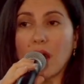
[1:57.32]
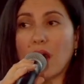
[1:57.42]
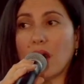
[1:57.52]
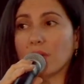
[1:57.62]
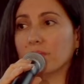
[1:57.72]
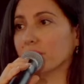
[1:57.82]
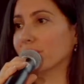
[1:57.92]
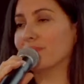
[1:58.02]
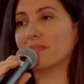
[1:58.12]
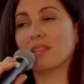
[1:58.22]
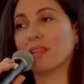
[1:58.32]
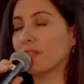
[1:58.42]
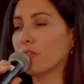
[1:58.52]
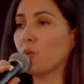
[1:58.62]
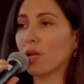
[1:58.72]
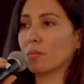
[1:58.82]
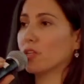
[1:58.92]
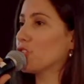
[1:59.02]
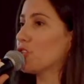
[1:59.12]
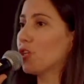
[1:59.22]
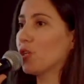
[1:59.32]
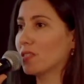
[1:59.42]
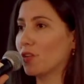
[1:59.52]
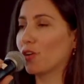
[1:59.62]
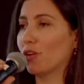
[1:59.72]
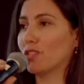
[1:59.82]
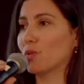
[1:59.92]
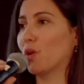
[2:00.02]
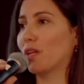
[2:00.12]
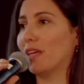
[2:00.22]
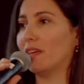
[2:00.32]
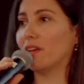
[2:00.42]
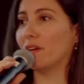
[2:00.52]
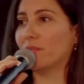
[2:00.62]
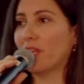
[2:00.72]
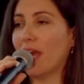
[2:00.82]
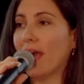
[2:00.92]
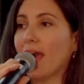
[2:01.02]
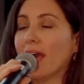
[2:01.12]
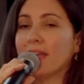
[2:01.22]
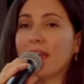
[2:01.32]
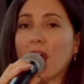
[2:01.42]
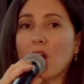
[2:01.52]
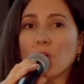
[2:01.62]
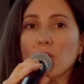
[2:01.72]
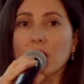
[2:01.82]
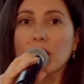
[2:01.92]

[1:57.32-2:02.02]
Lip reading: what I'm going to show you is not going to work either. Now,